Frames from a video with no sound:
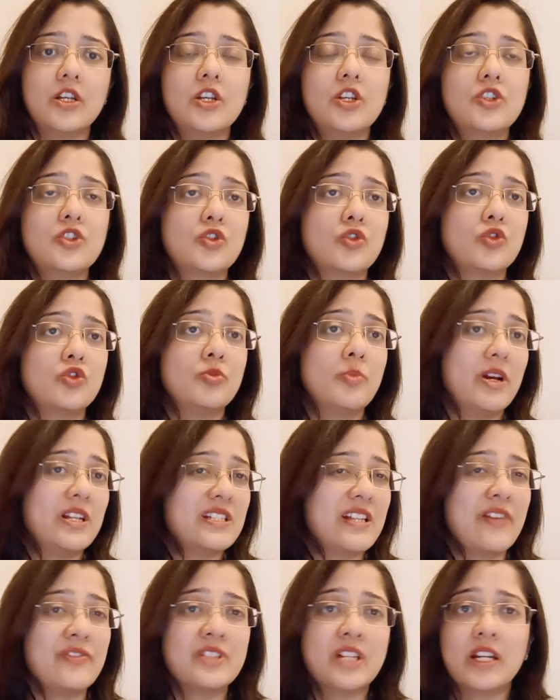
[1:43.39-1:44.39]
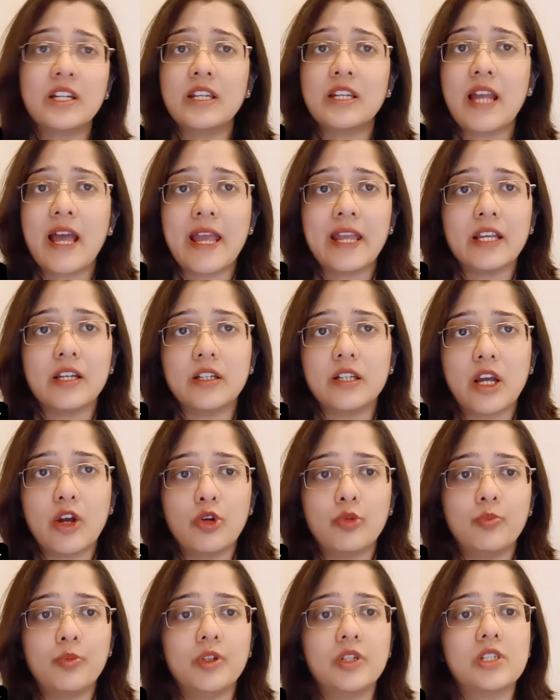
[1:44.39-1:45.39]
So you might have sudden anger
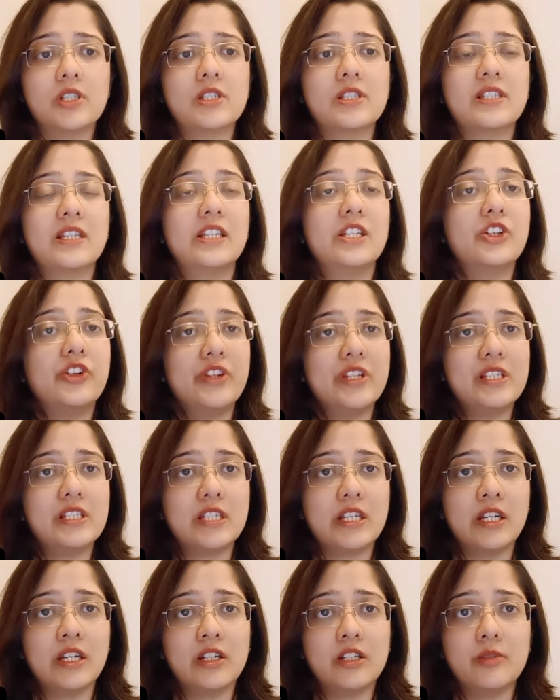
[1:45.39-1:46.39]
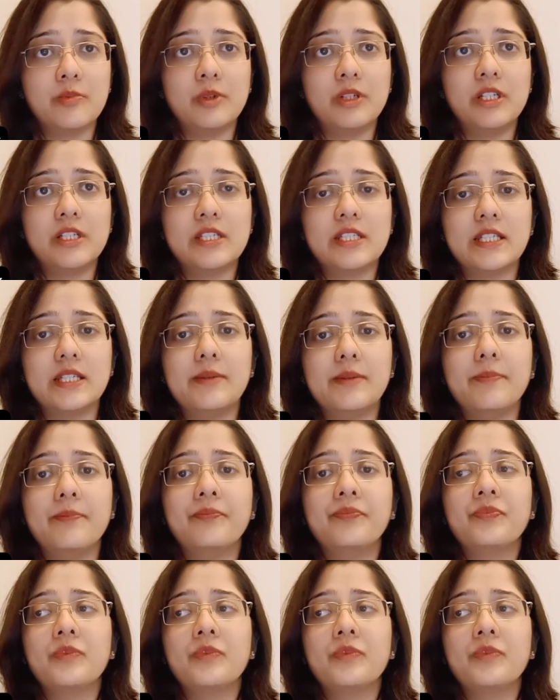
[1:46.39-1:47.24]
outbursts, increased irritability,